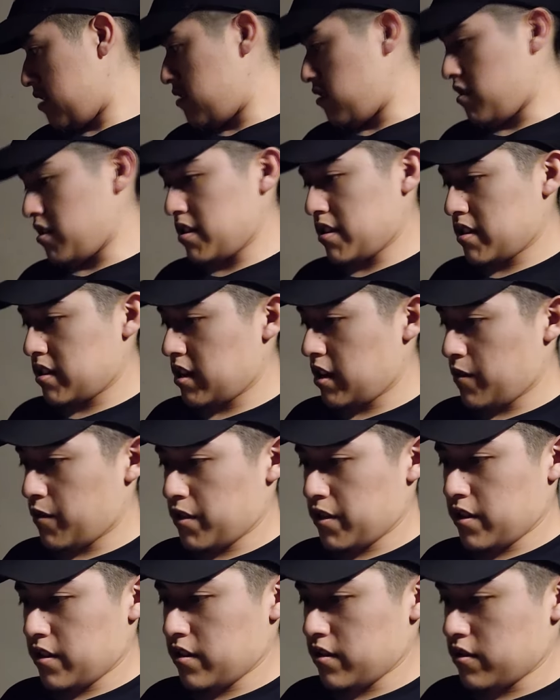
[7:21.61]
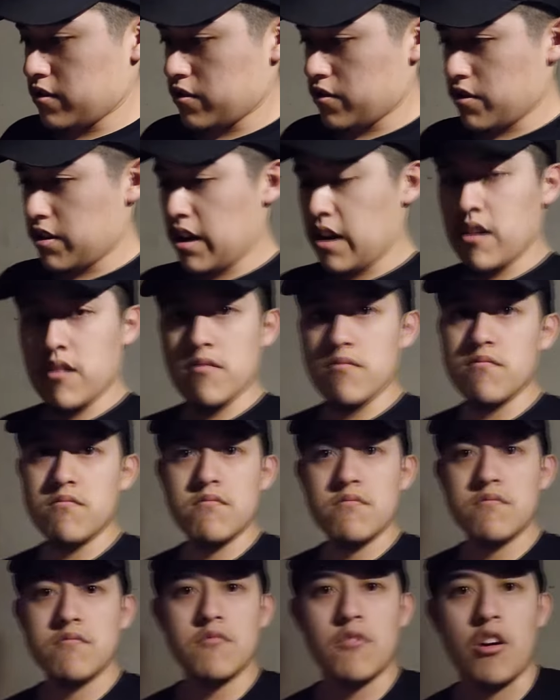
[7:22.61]
Honestly, everything turned out
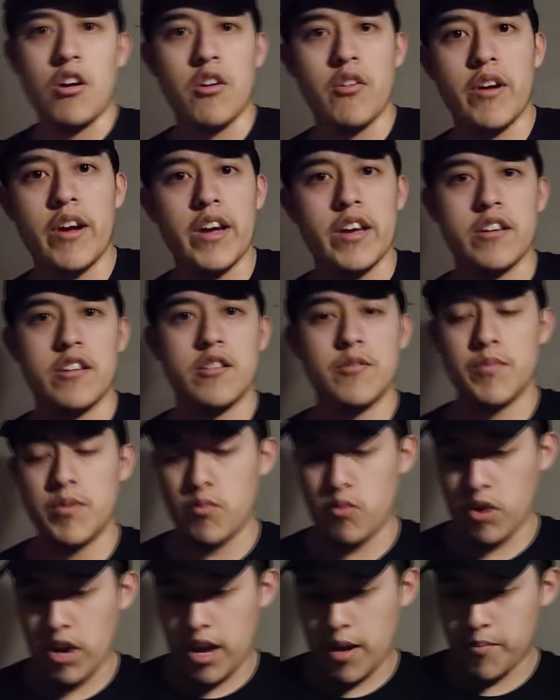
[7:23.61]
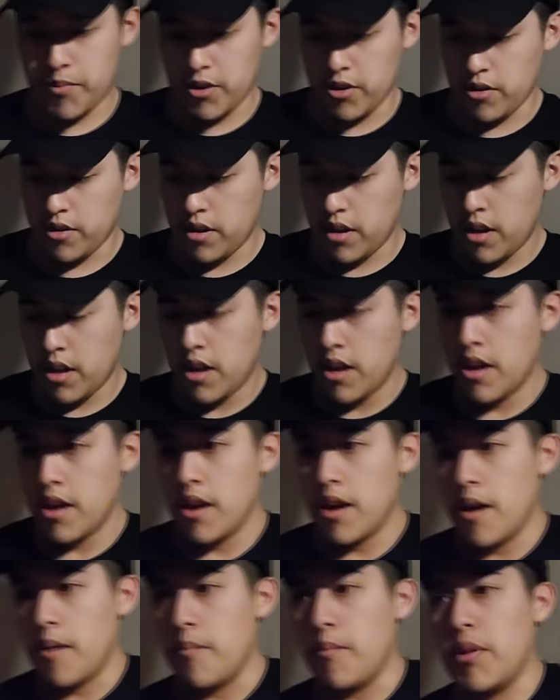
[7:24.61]
all right. Couldn't be more happier.
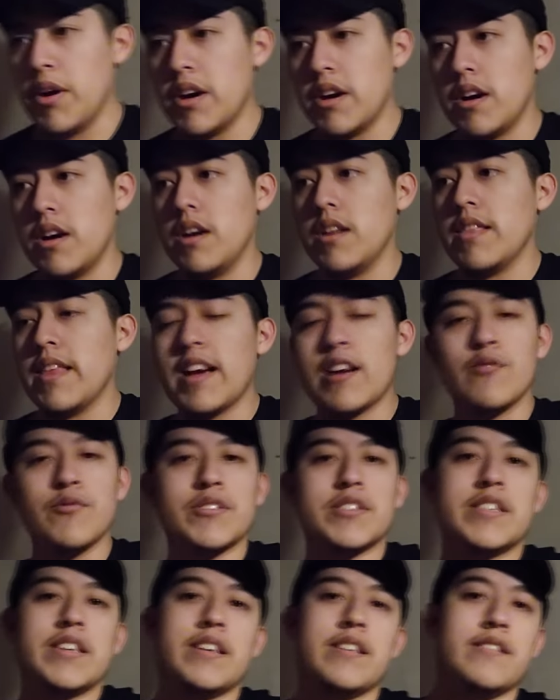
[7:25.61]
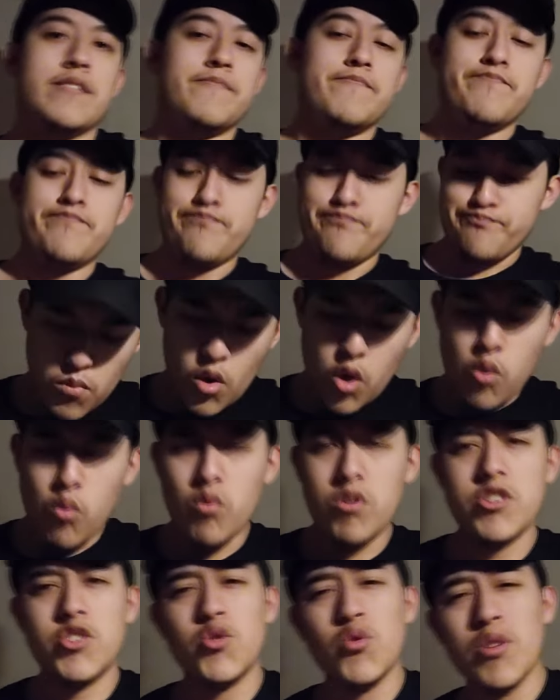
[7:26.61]
But uh, like I was saying,
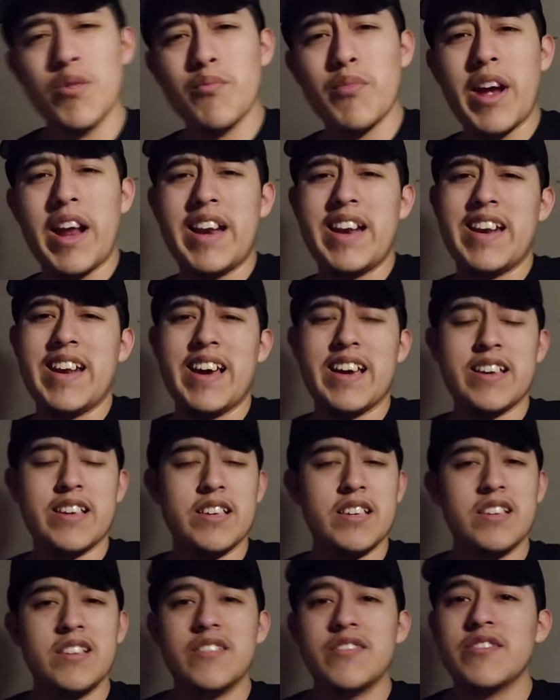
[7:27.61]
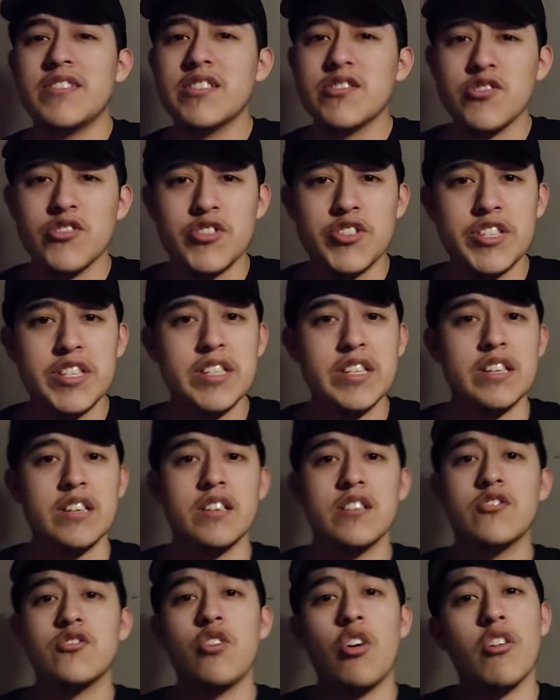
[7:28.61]
with Jordan Brand and Nike, things are sitting.
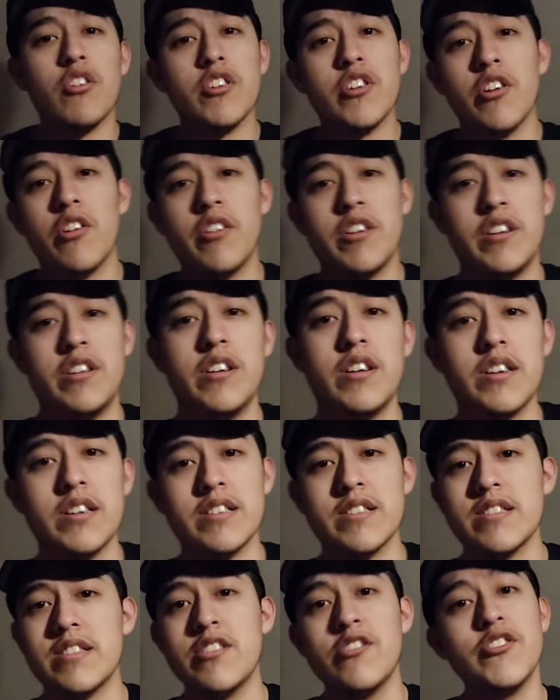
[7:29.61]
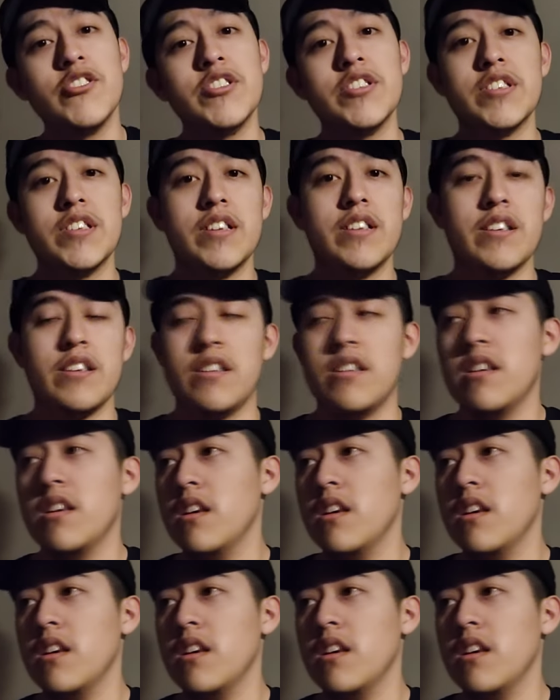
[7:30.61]
Dark Curry Dunks, they're sitting.